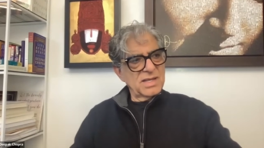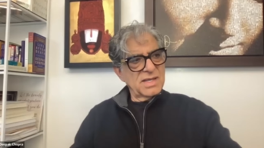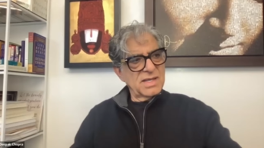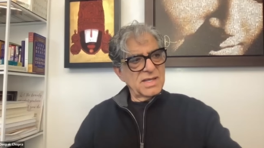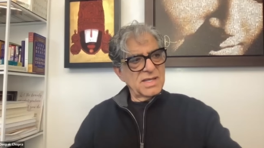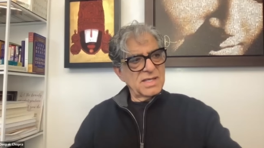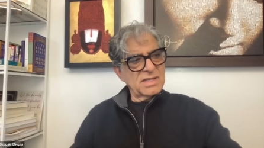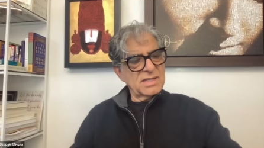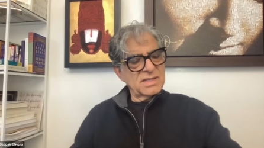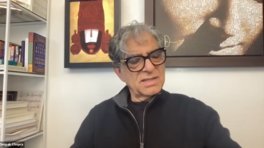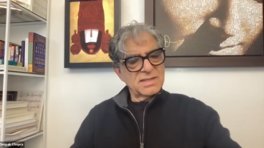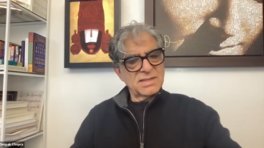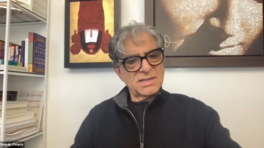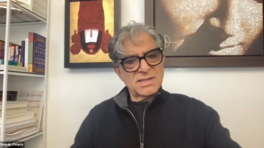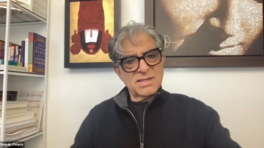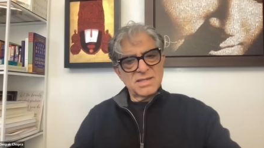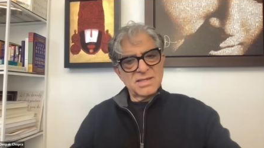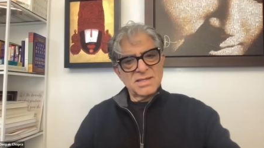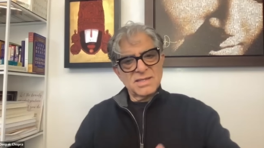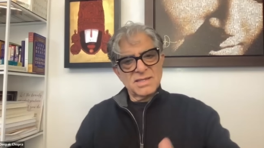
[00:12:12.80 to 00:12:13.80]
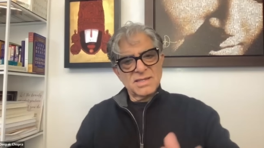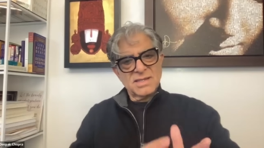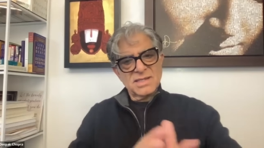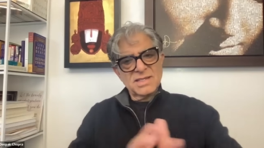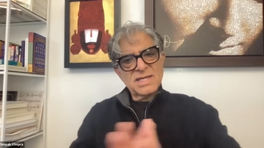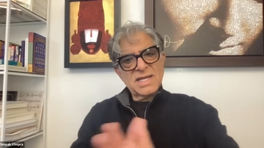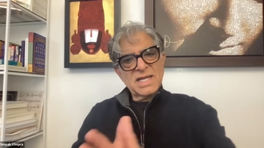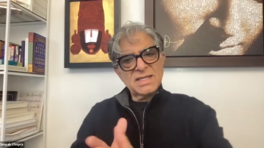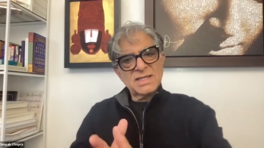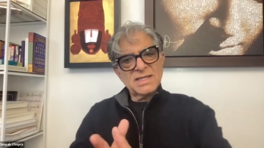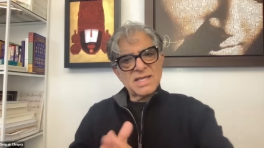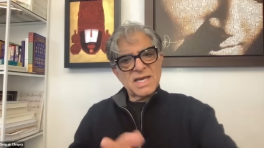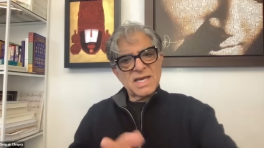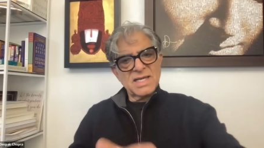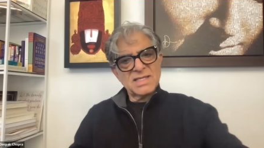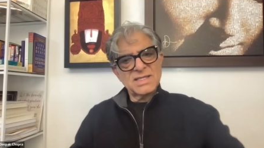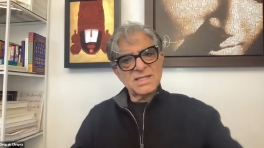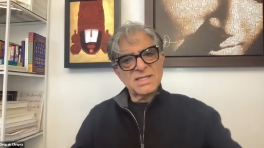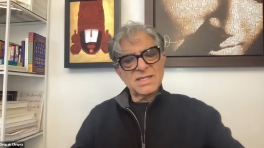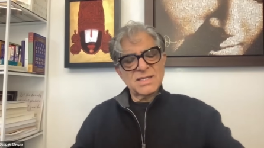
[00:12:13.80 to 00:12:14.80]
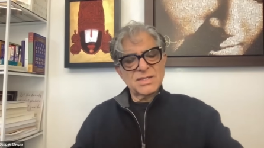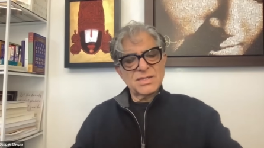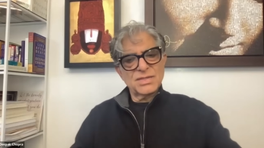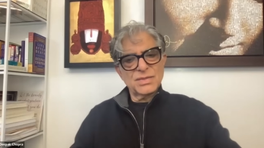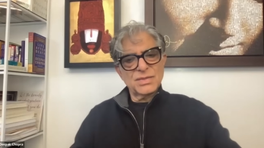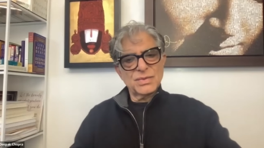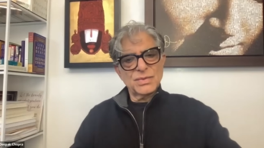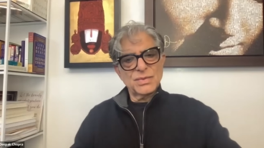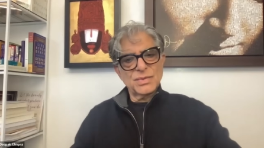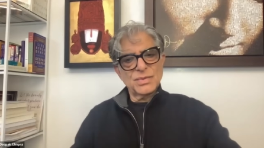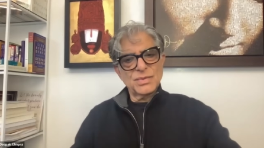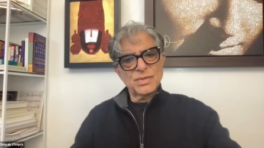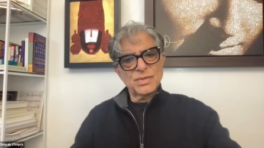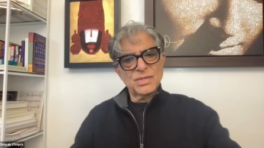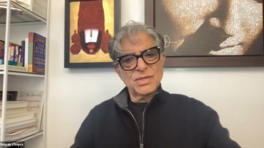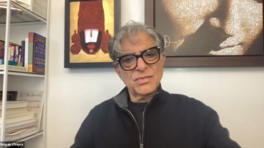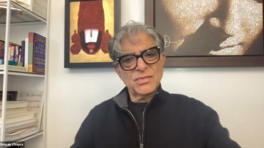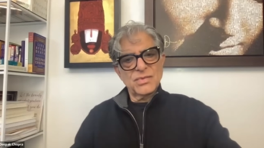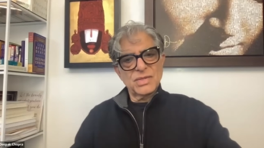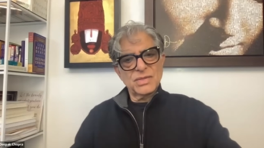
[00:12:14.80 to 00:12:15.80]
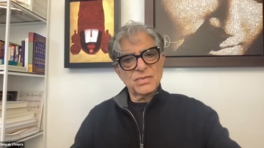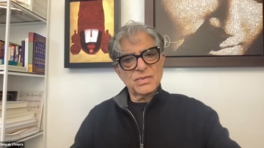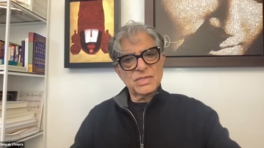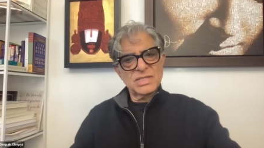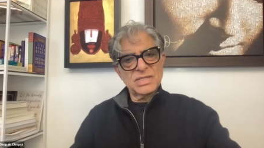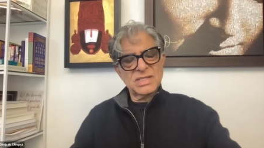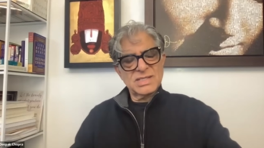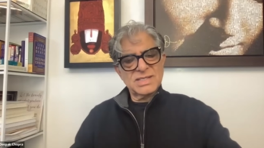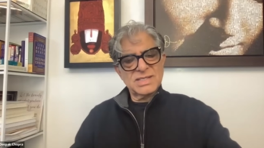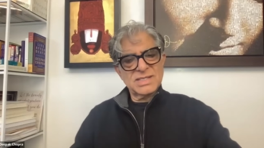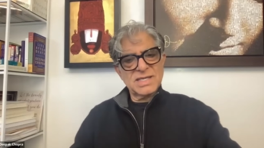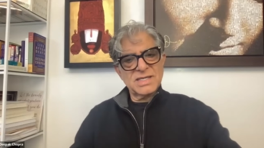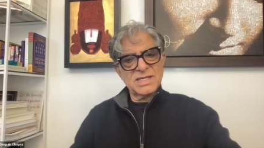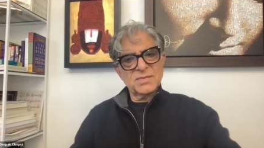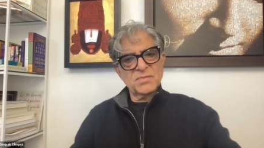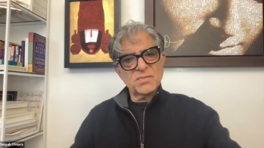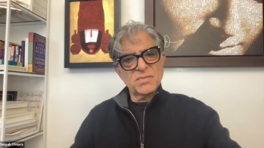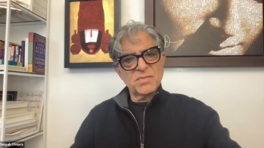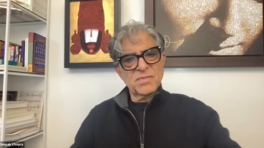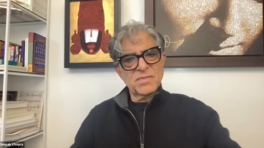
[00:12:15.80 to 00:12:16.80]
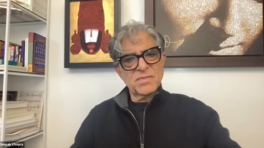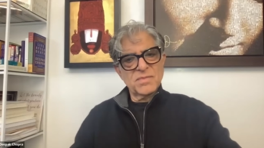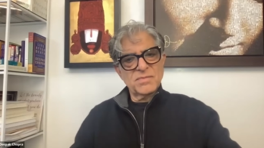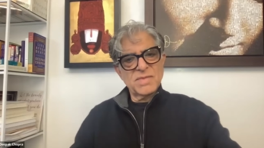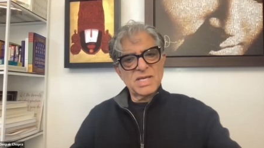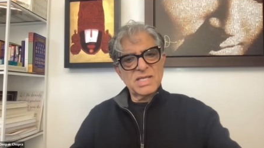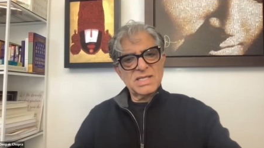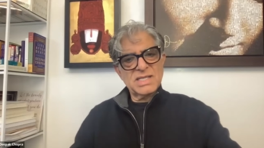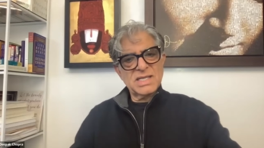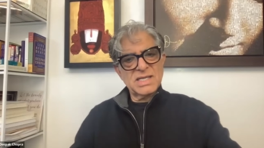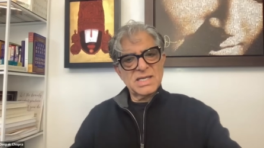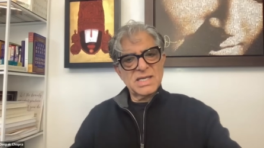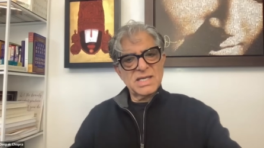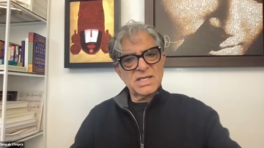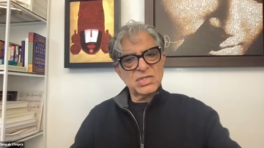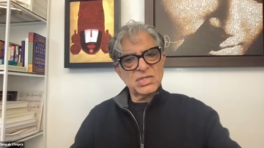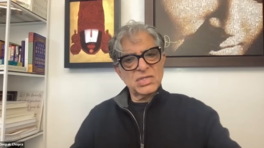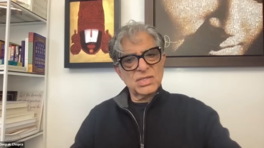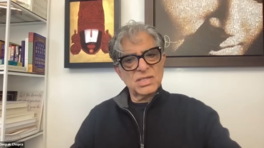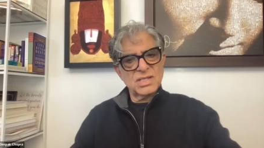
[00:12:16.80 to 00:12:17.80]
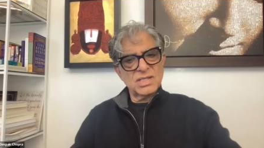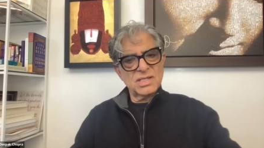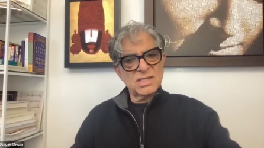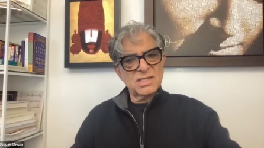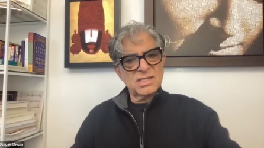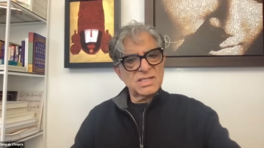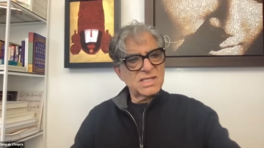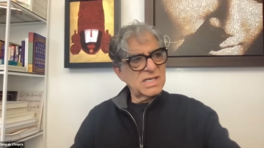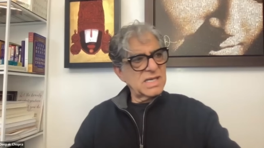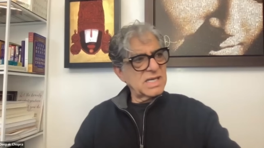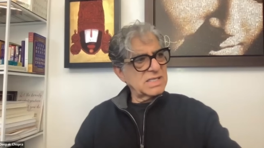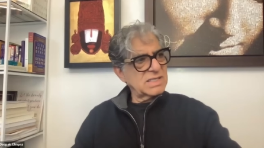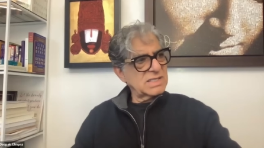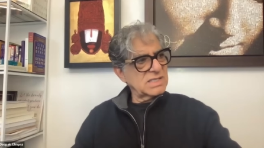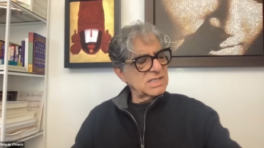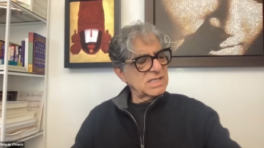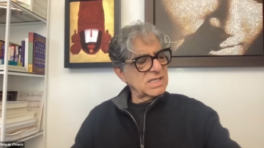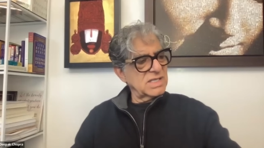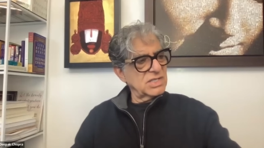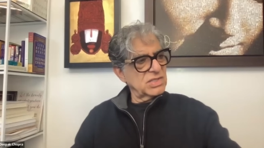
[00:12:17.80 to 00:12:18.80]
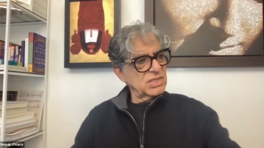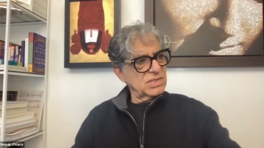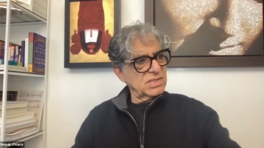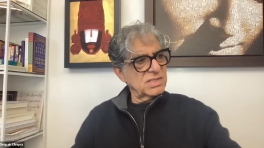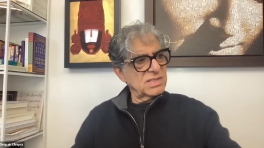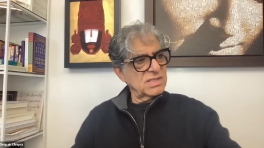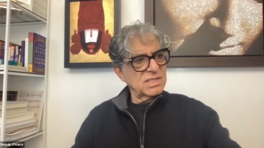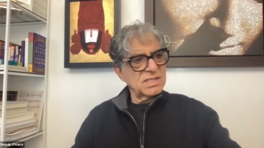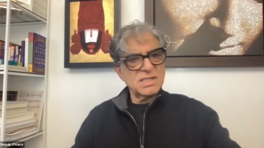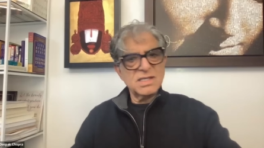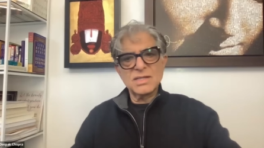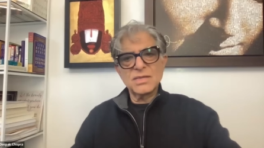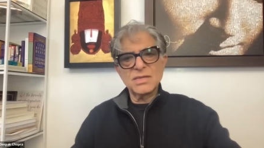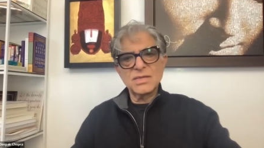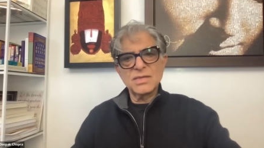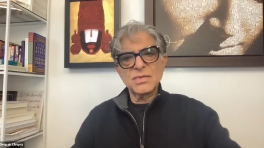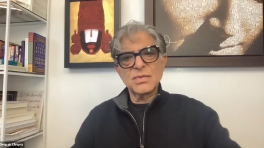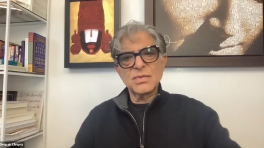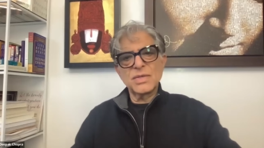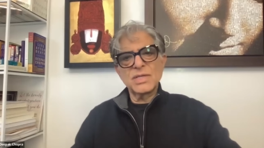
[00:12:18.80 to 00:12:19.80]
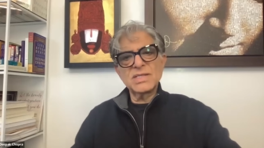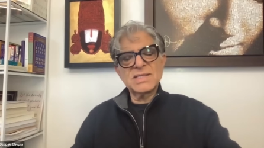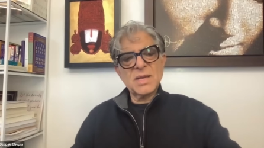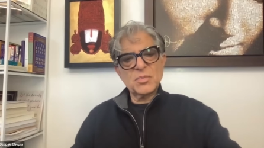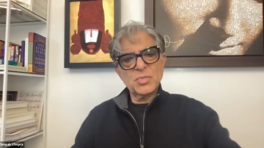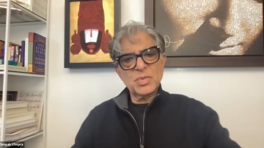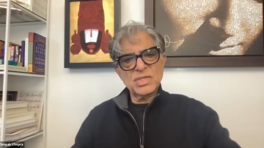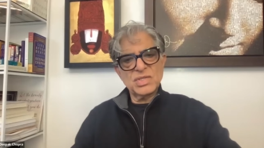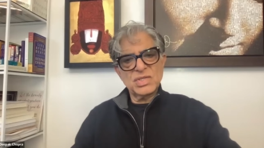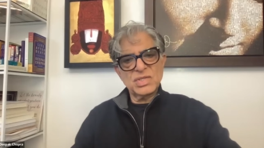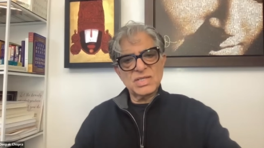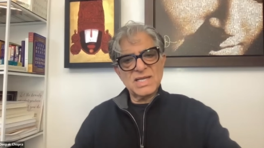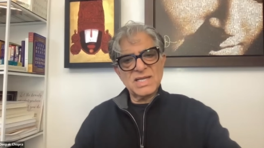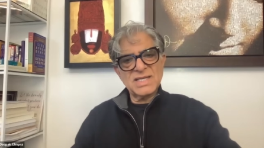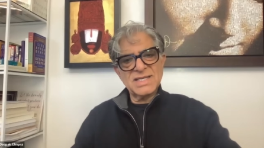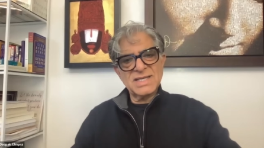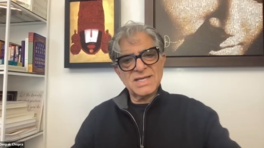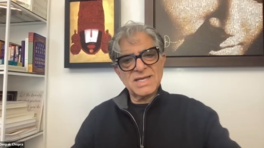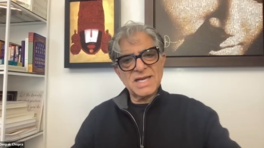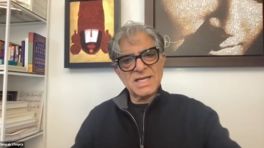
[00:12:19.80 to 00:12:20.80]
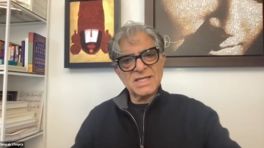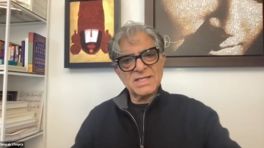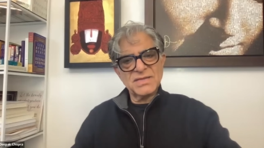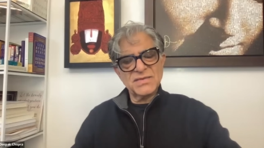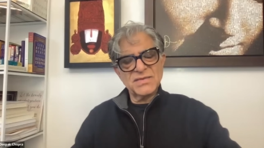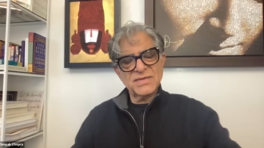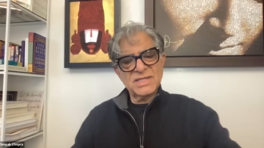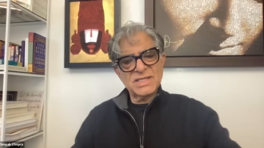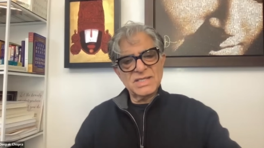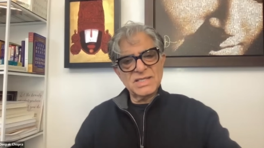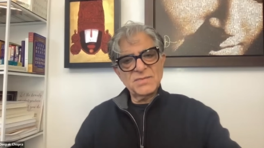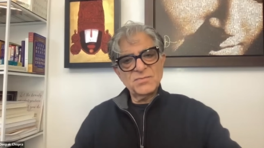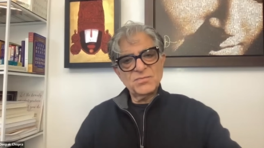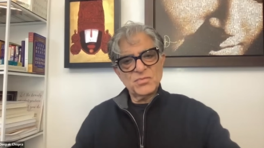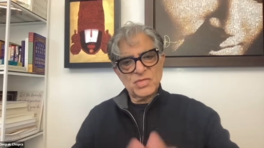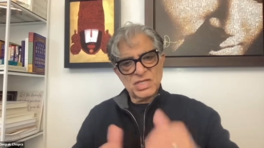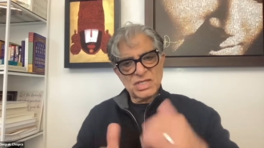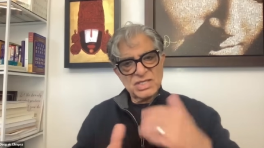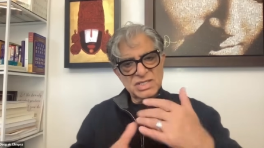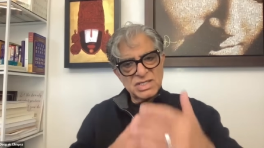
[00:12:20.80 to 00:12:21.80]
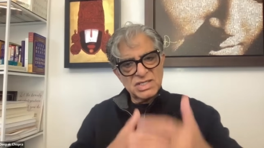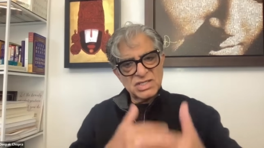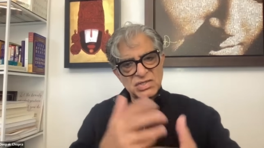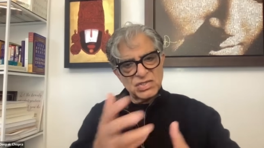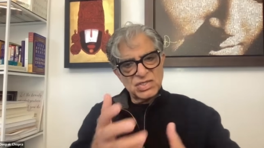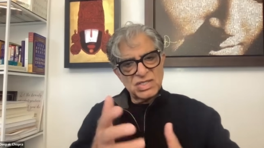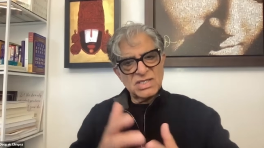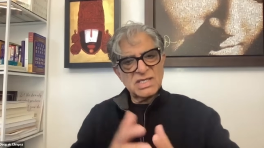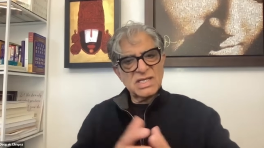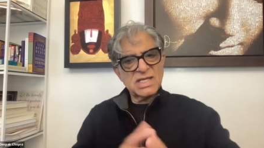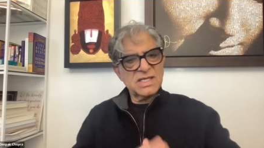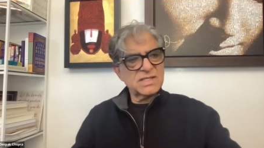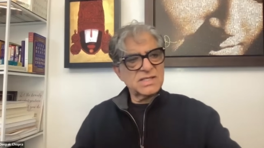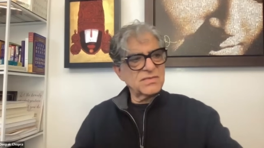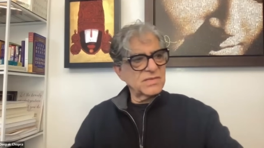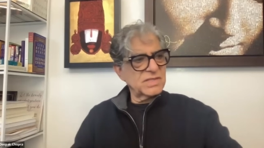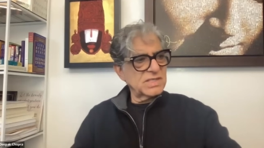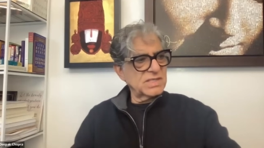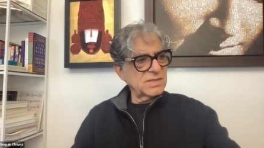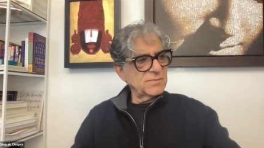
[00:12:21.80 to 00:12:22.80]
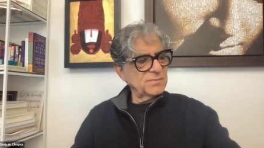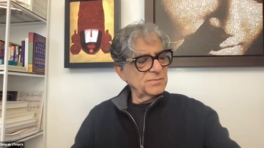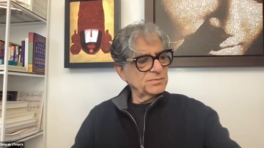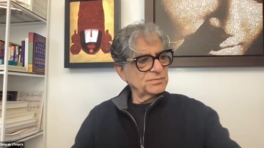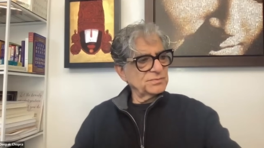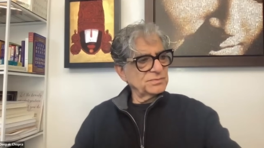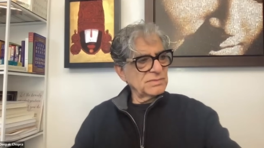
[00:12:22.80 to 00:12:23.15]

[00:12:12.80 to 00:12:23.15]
and connect that to what we just said: methylation, deacetylation, in other words, epigenetic activity, changing gene activity.